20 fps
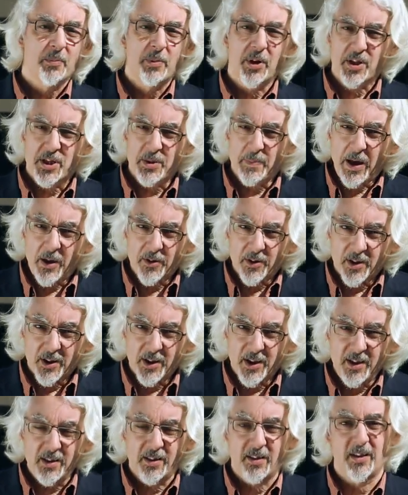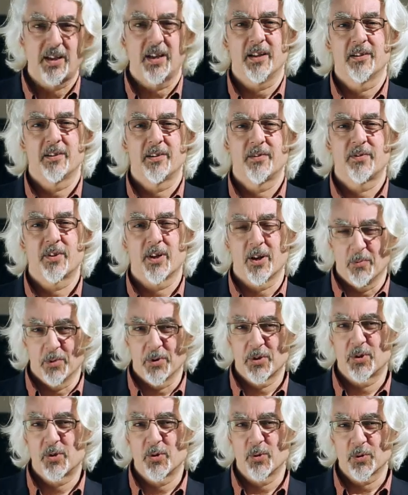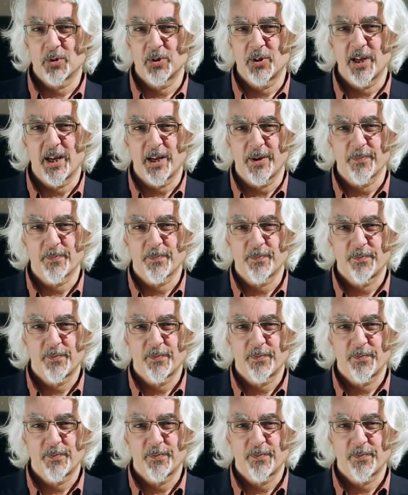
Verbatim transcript: But it's about Ethernet that I want to talk today.